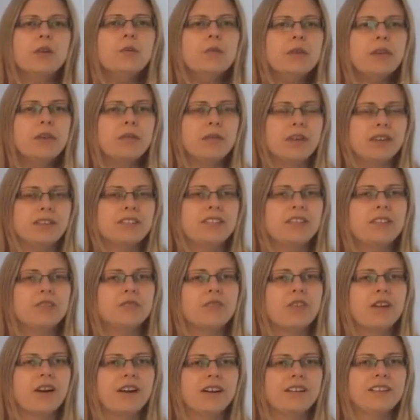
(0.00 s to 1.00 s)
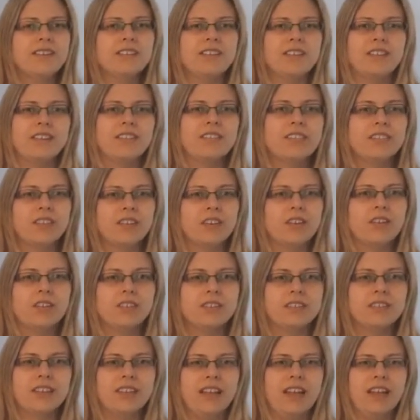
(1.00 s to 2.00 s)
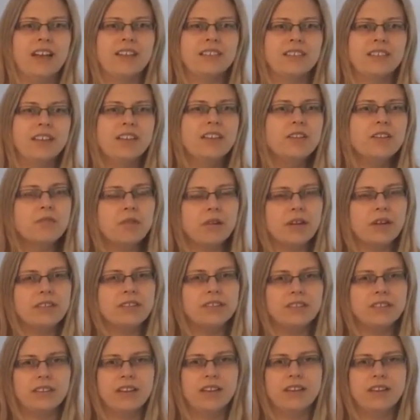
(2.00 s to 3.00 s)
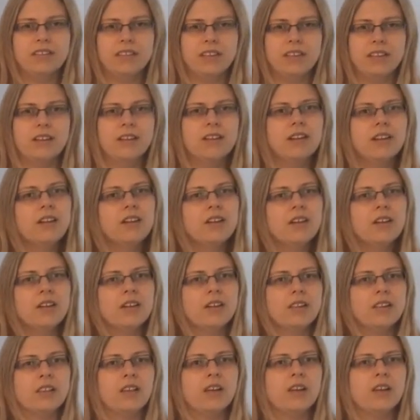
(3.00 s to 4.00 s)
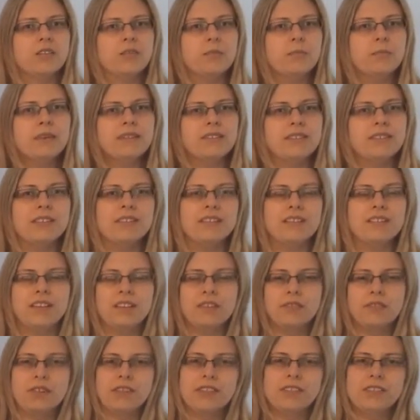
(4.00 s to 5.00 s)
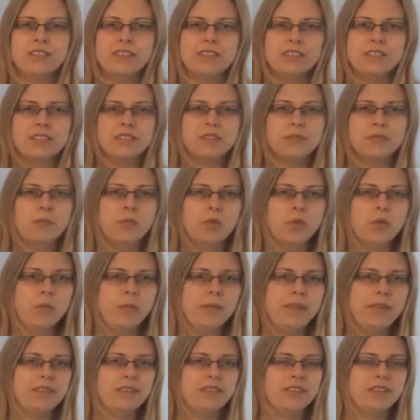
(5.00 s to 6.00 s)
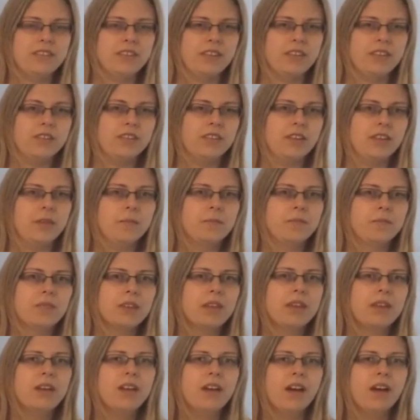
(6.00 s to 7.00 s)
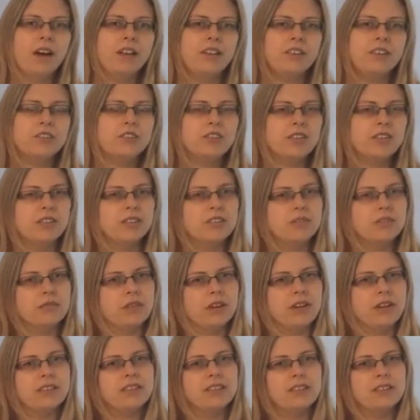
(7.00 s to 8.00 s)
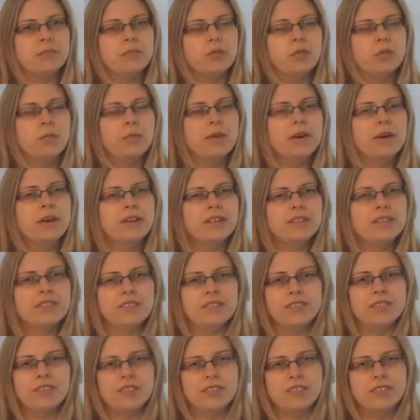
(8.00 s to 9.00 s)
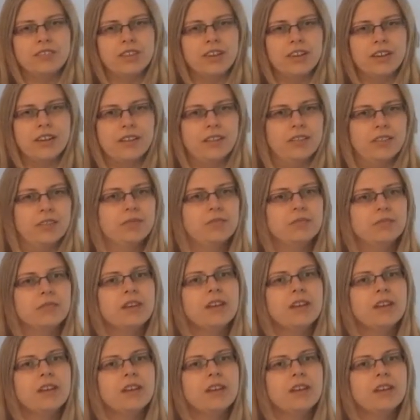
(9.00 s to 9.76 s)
Who are you actually writing the content as? Are you writing it as a large business? Are you writing it as a small business owner? Are you trying to write in a more personal style?